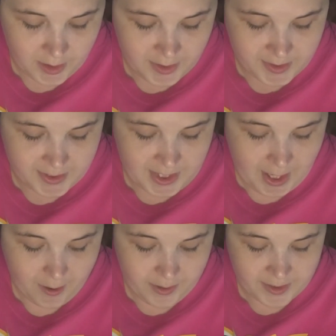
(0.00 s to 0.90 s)
let's see
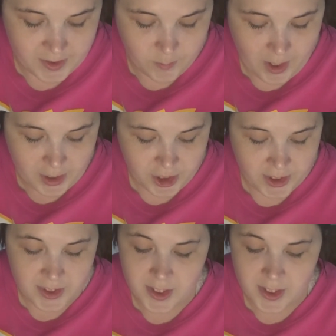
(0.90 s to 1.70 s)
how it swatches